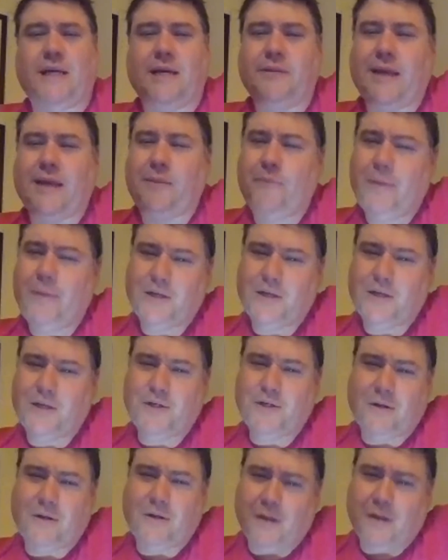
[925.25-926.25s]
that
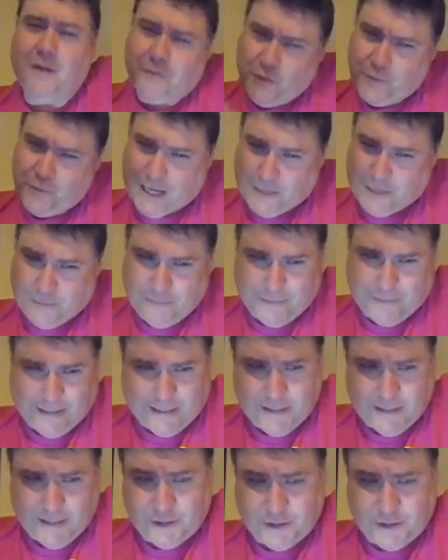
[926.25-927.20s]
picture of Hugh Jackman behind